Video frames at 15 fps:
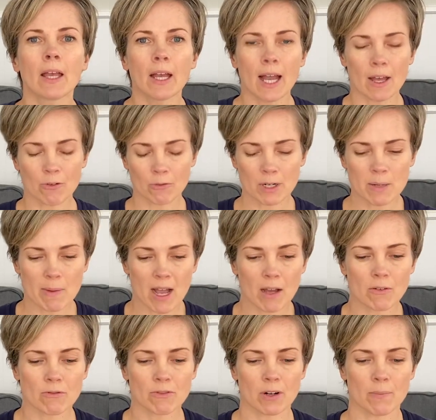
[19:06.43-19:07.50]
and
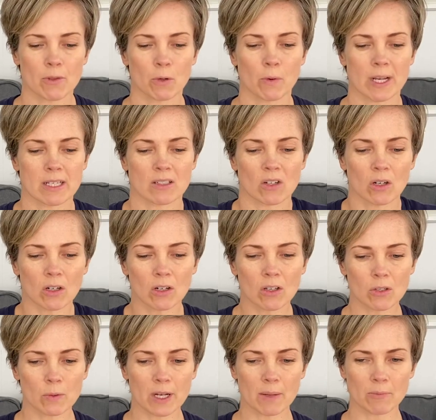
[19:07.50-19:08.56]
rebound from the waist all
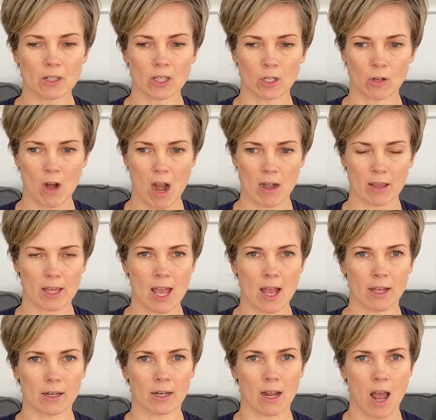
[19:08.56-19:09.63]
the way up to the crown of the
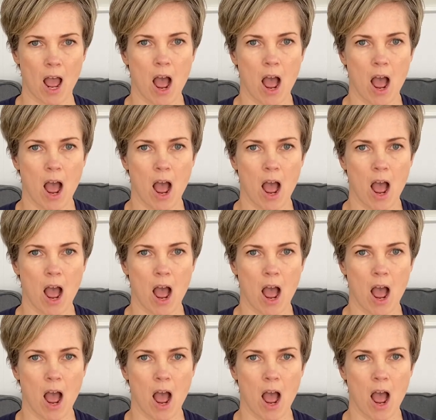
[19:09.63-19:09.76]
head.